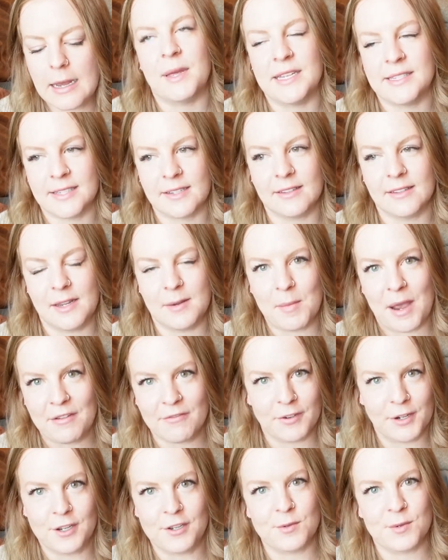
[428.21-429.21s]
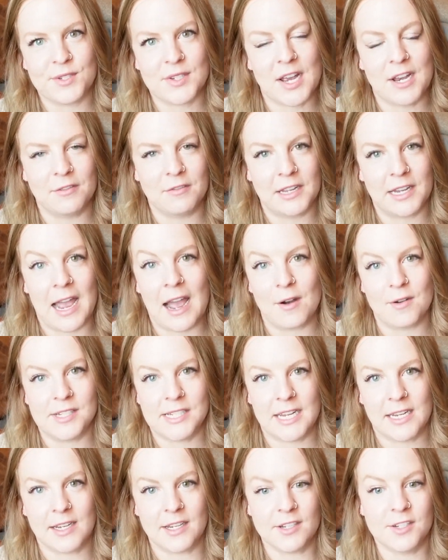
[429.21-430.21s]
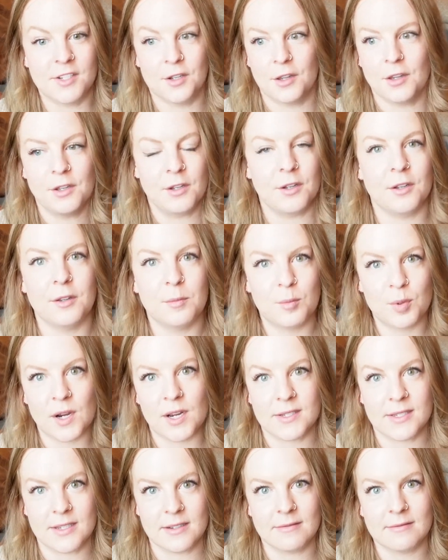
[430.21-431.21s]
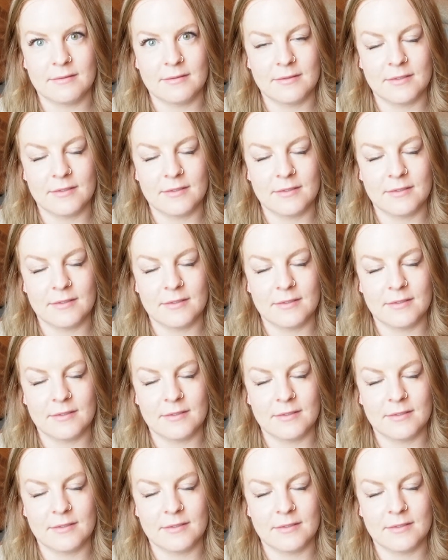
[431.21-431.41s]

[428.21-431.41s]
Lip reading: Basically, my footage was kind of like outdated to the present